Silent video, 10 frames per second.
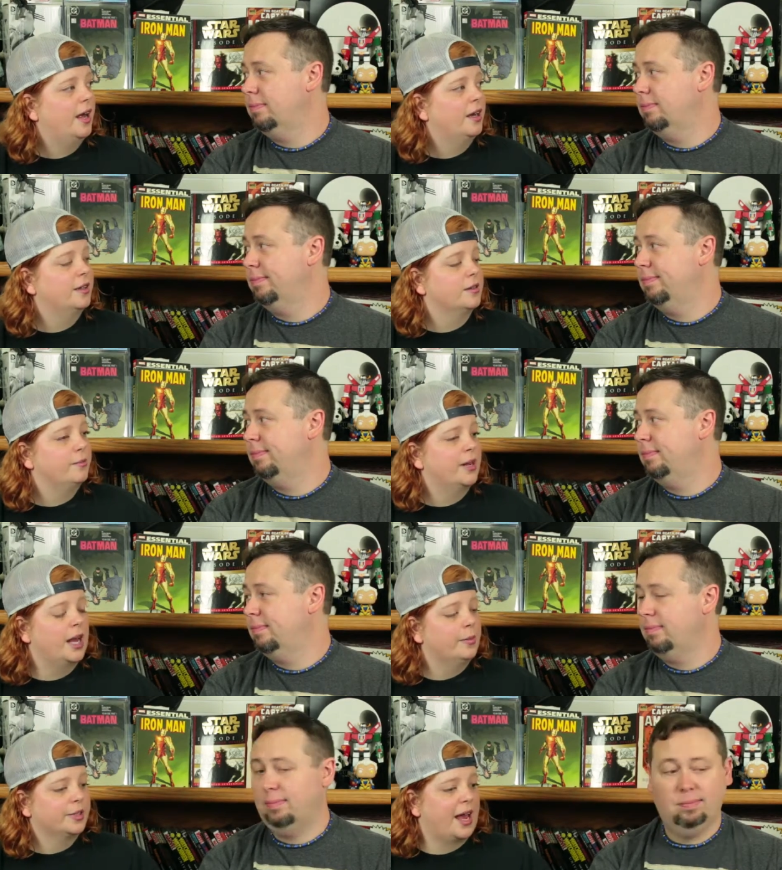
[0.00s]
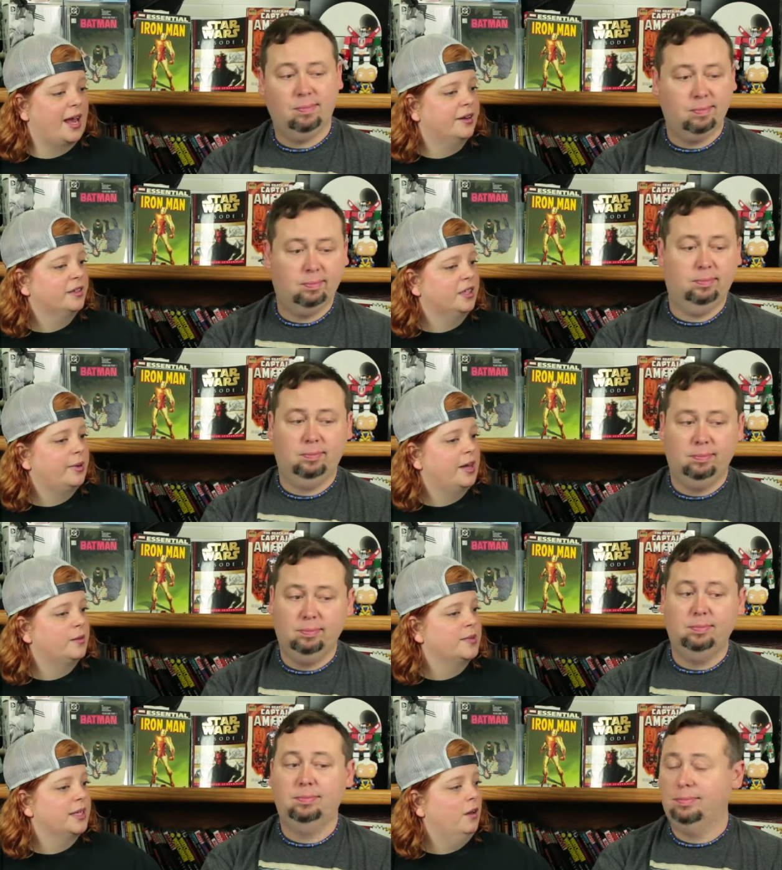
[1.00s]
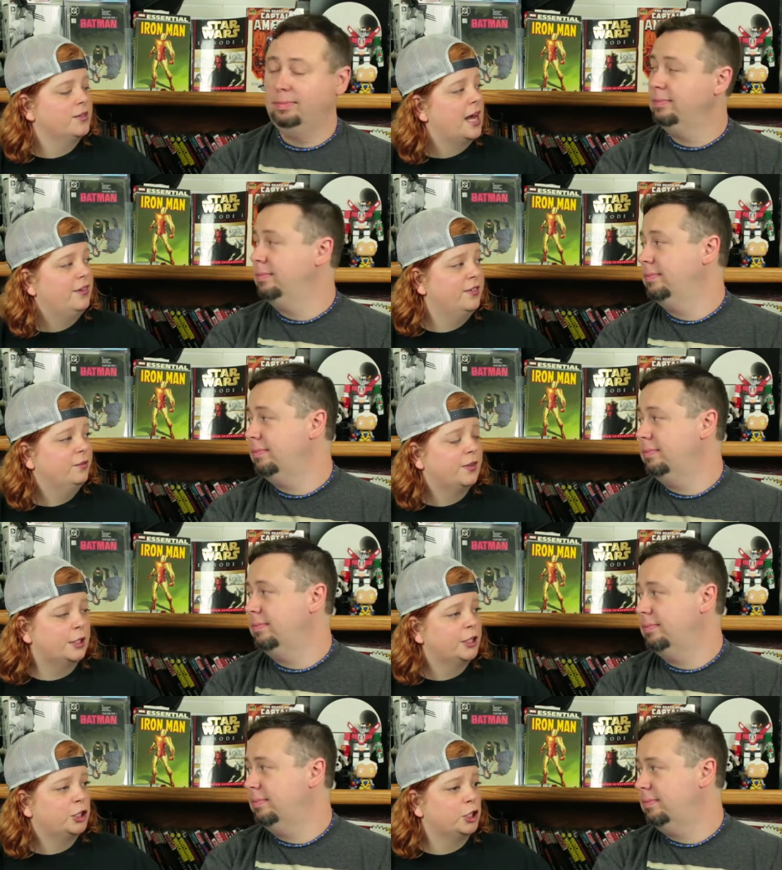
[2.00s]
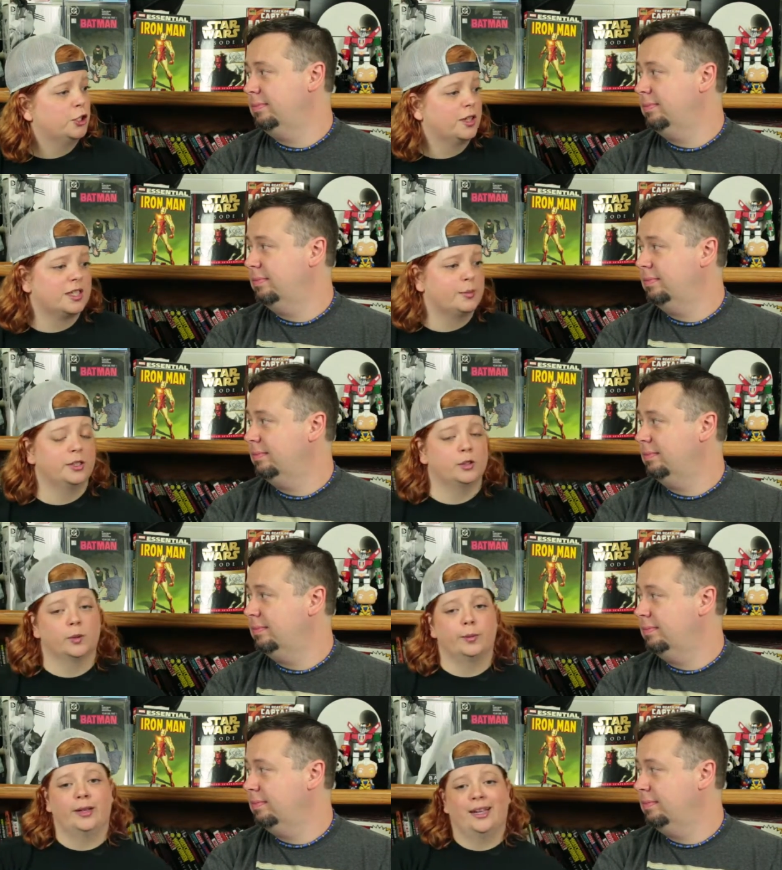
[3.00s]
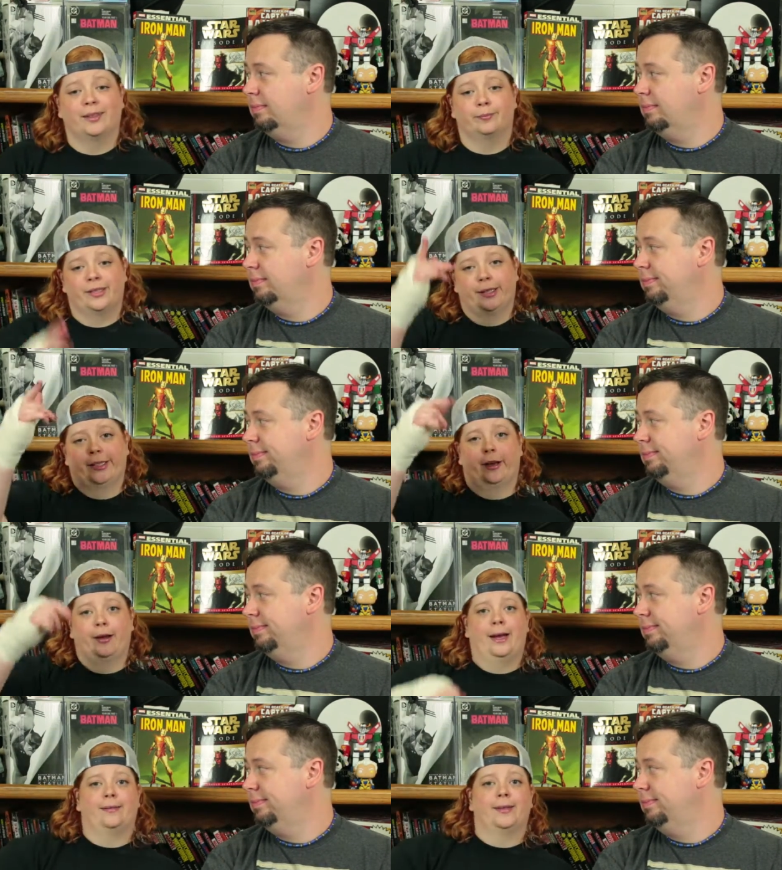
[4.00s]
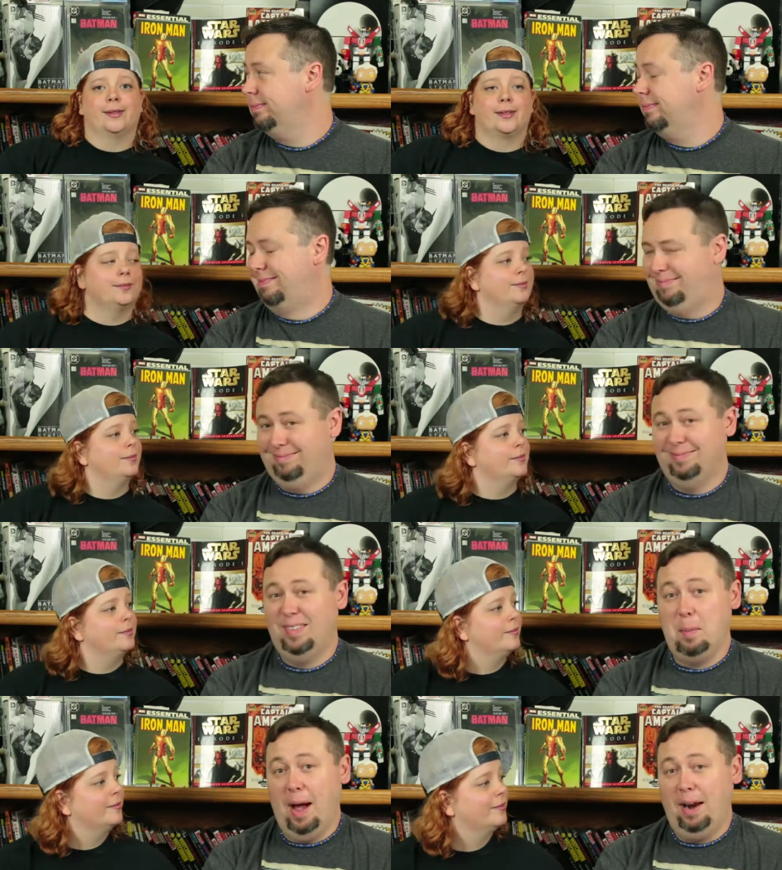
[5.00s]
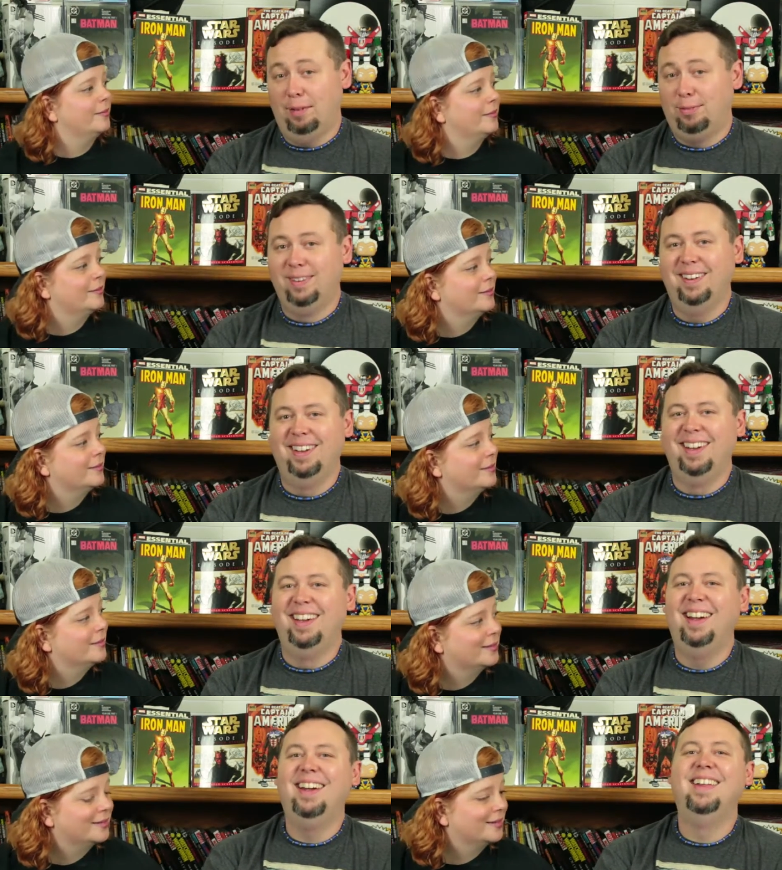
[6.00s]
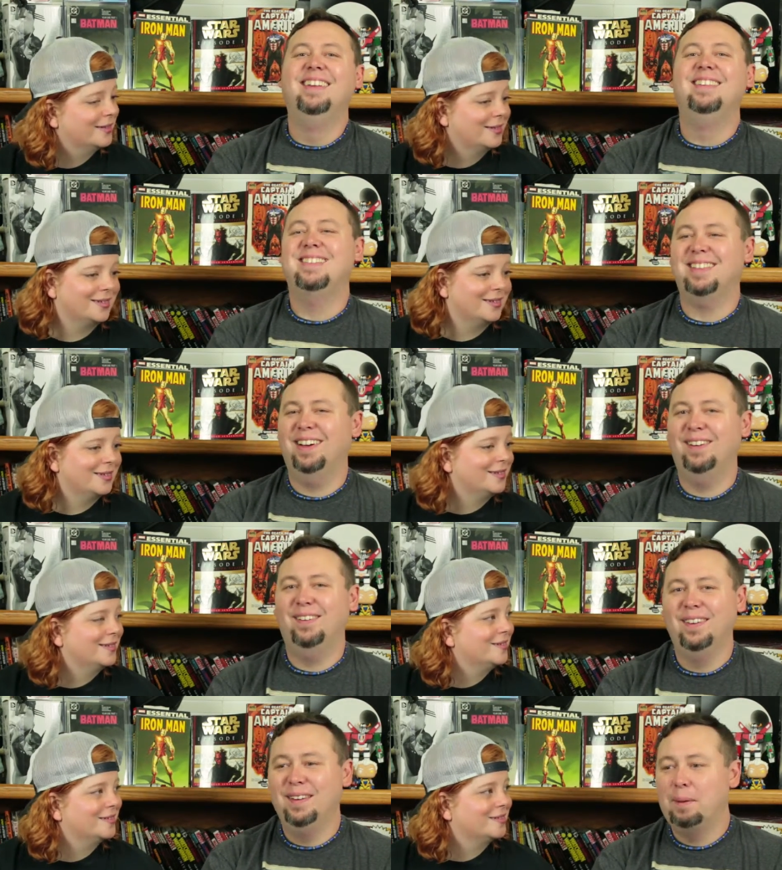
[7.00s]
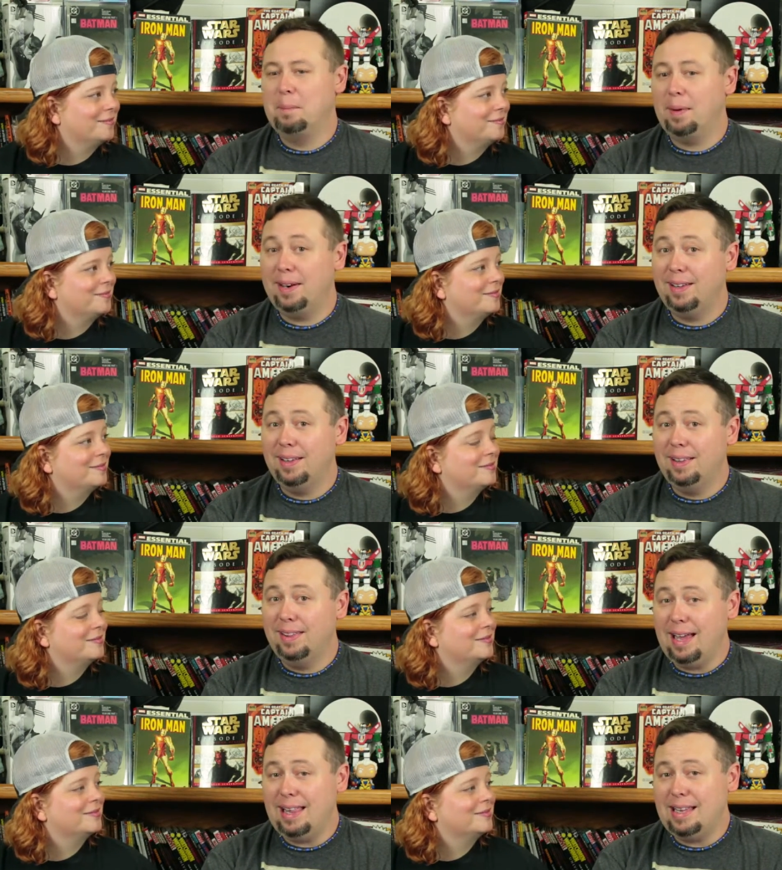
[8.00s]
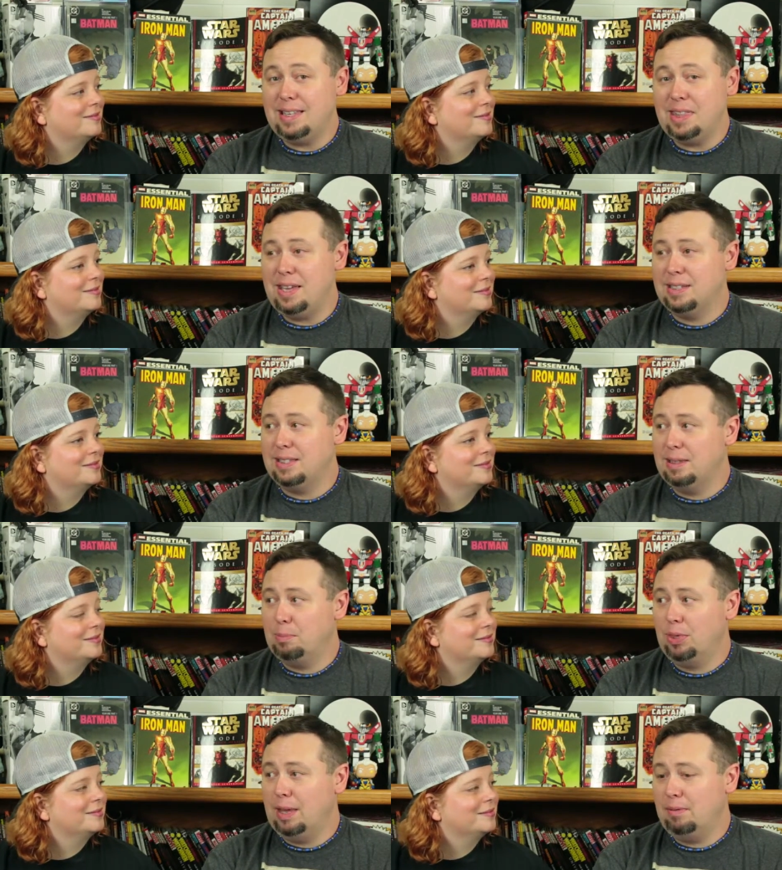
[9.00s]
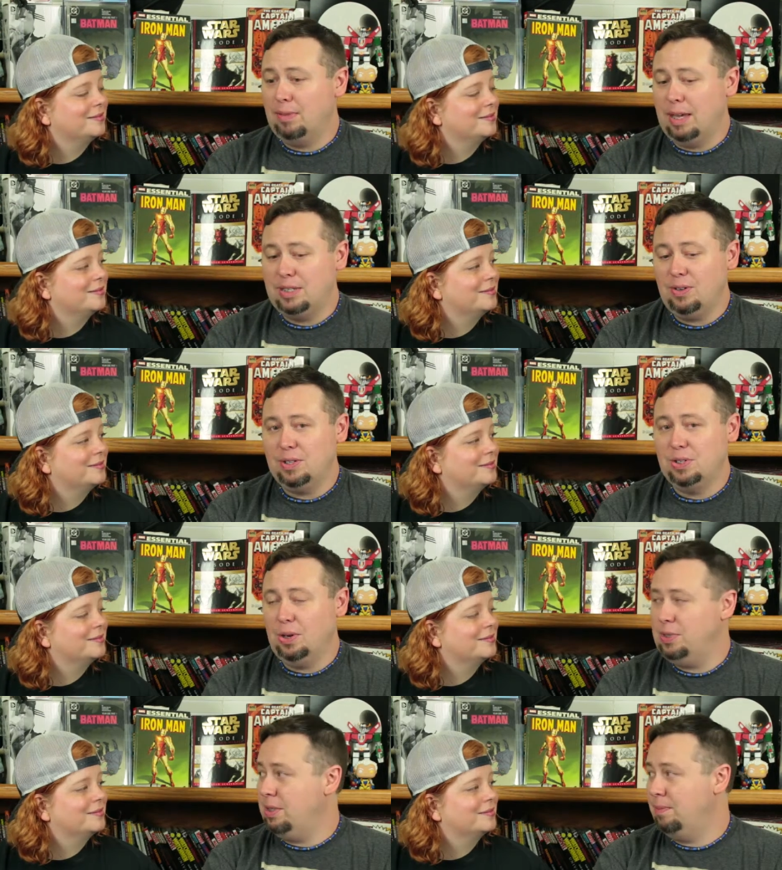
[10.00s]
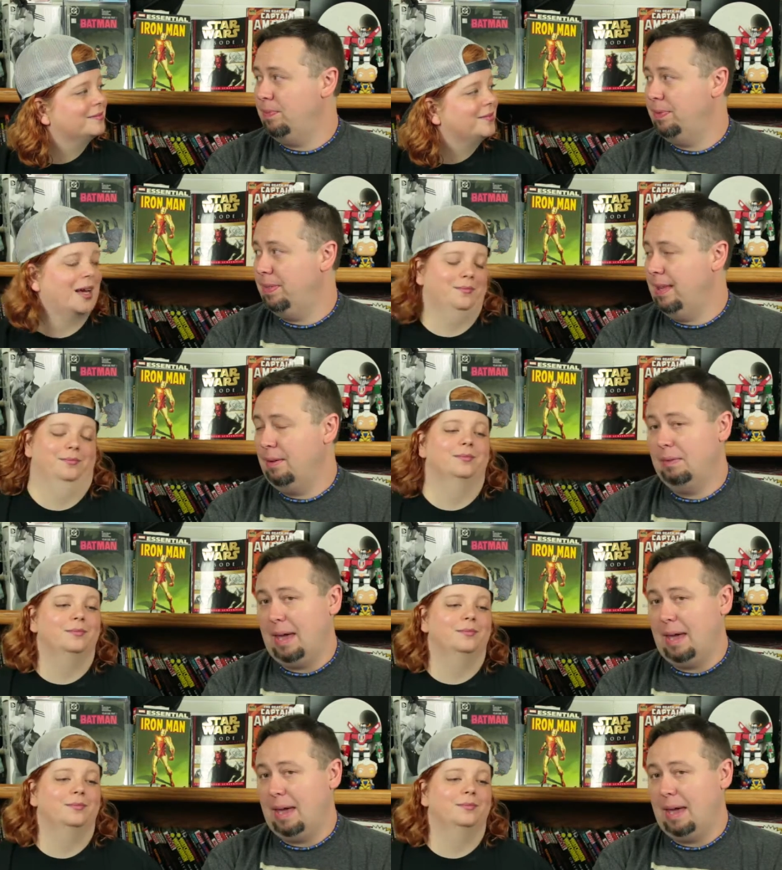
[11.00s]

Speaker 1: and been able to handle it by themselves, I feel very sure that Splinter would have been like, y'all got this.
Speaker 2: He might have. So, but that's the thing is, but they still consulted him.
Speaker 1: Yeah. They